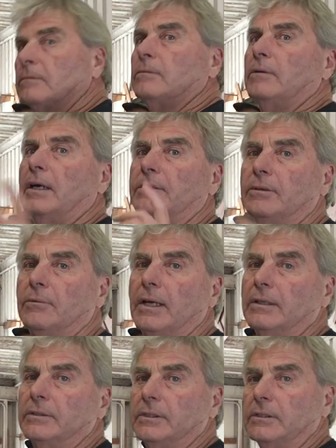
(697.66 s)
round and
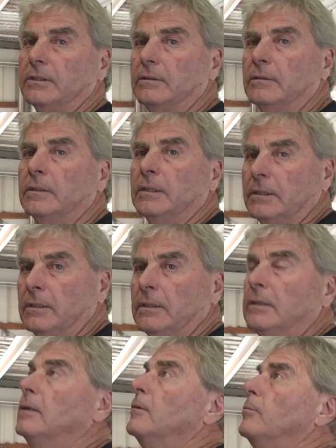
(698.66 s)
round till you
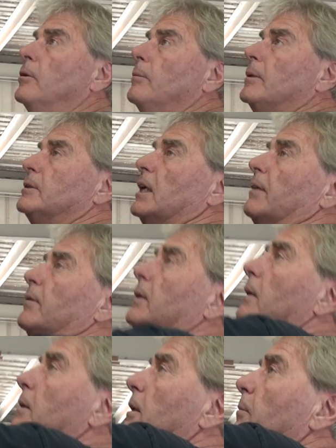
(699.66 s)
pretty much have it.
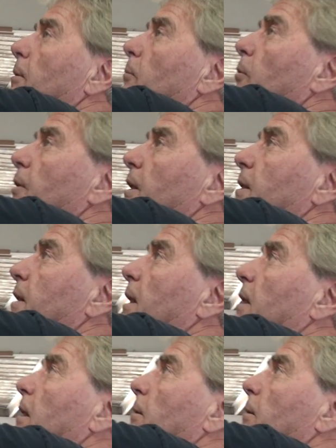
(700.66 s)
A little bit more detailing